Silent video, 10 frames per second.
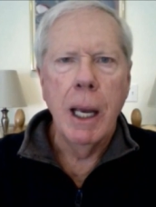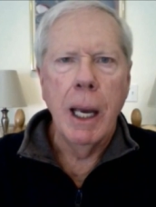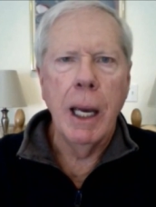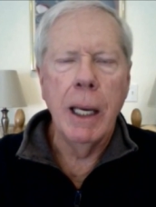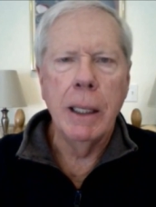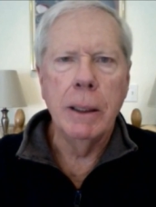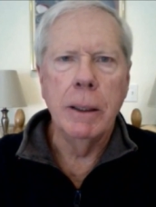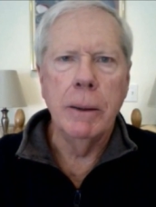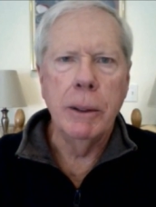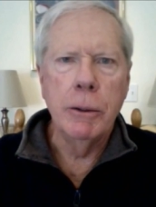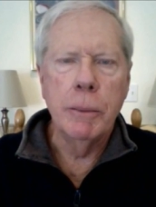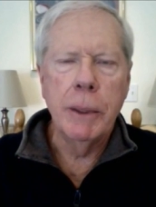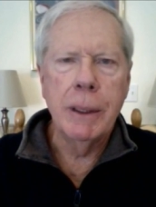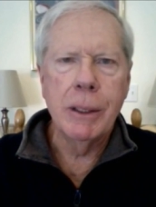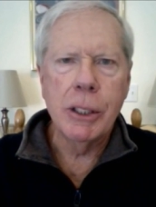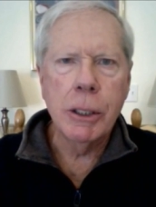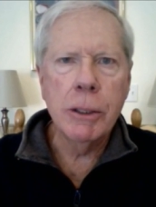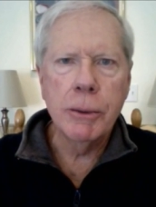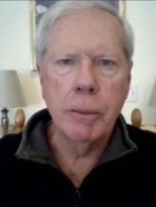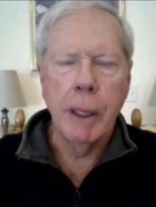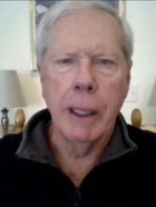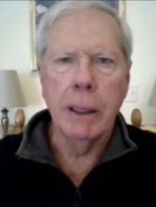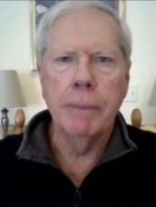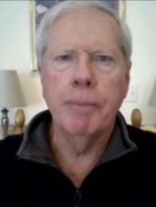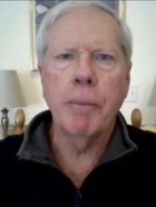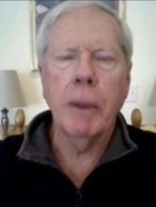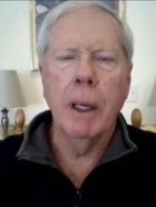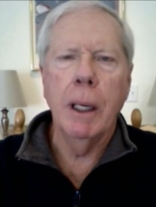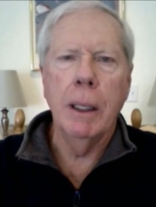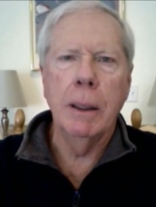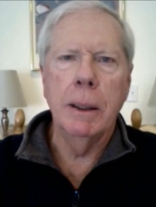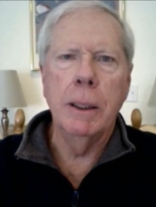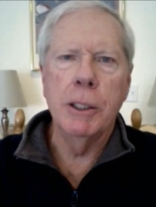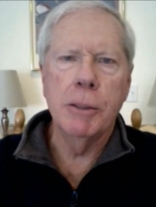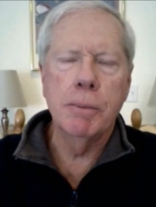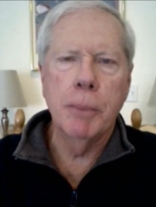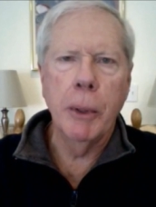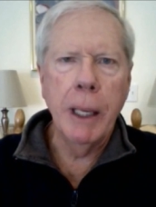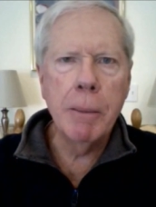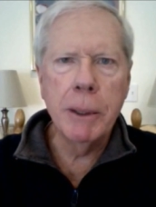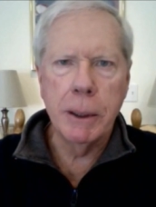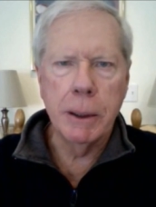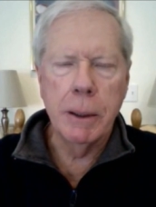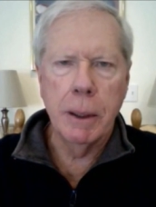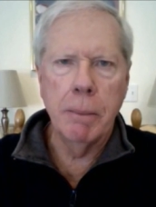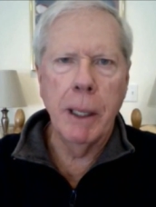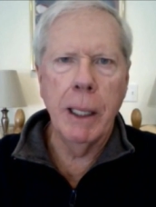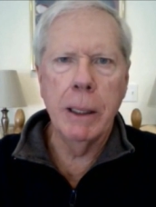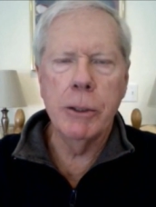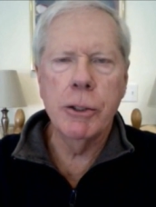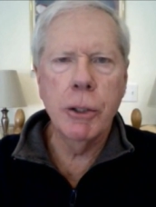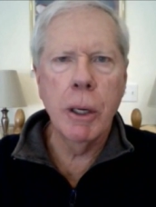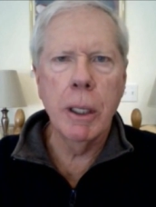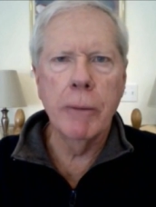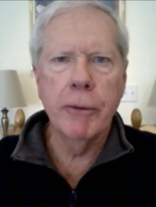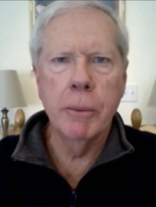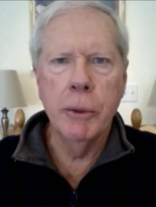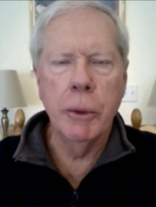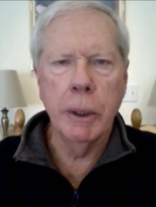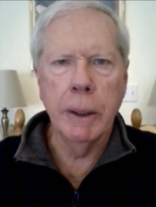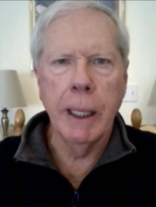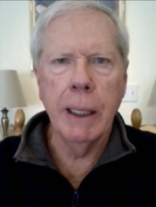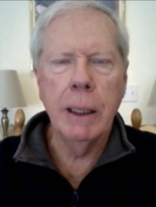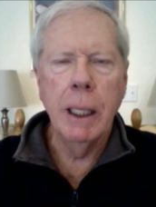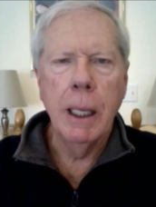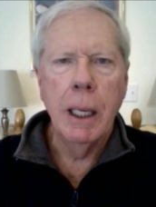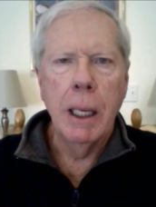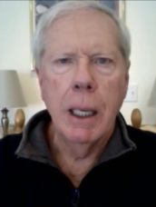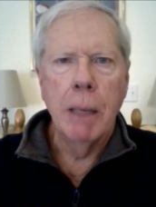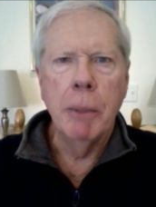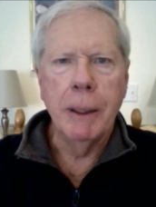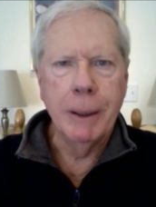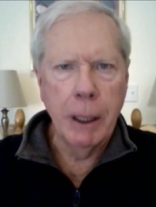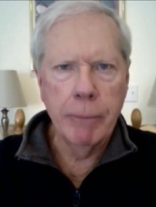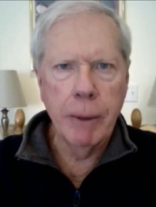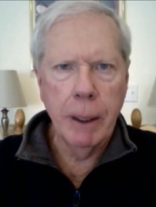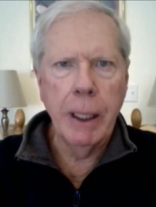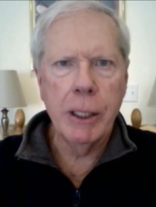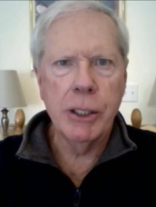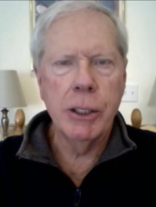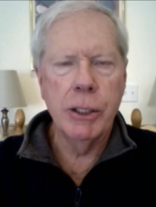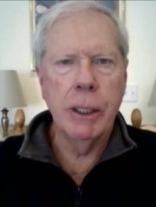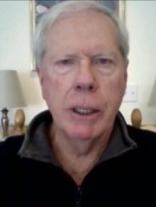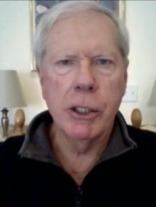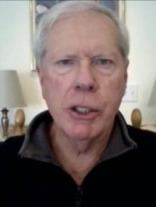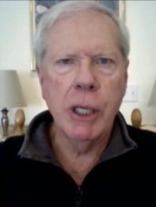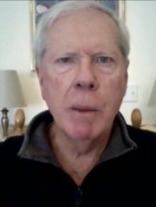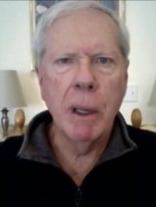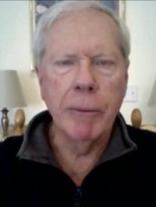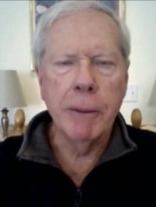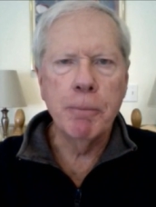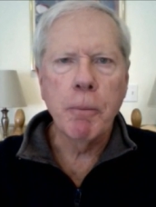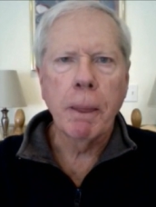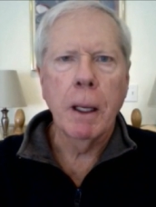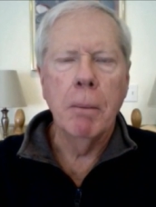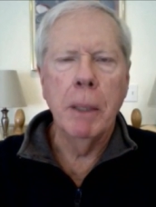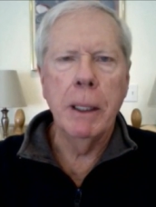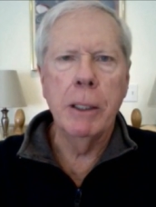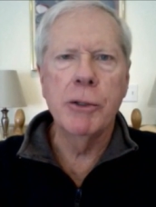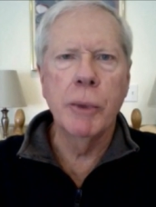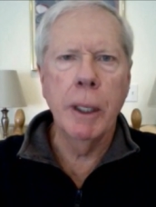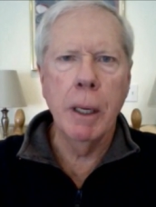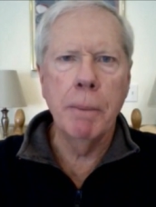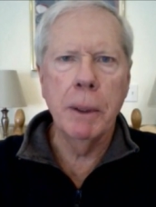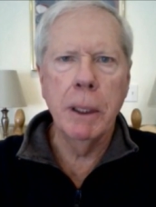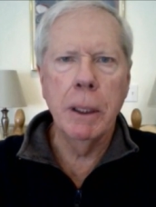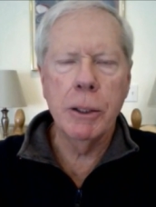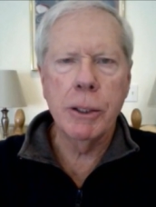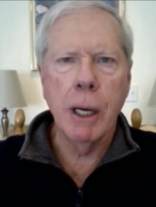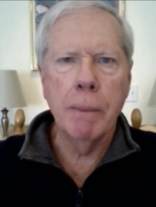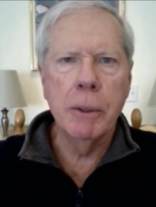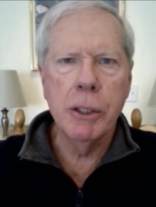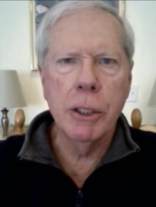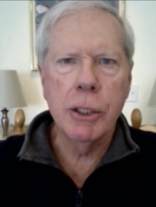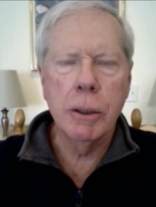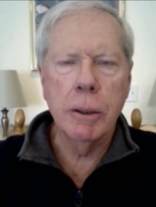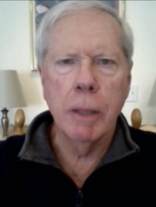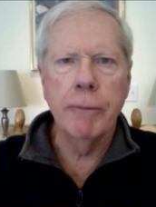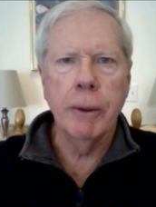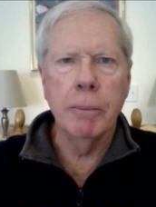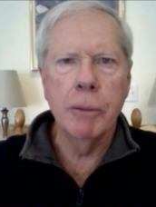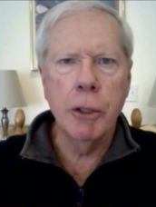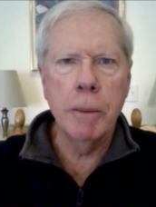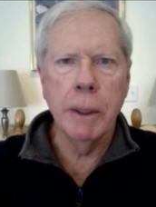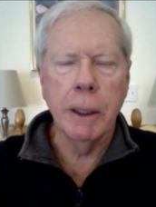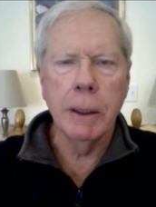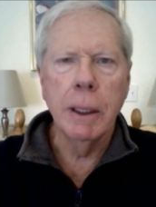And the European Central Bank uh, is prohibited by its charter from doing that, but nevertheless has done some of it, but is run up against opposition from Germany,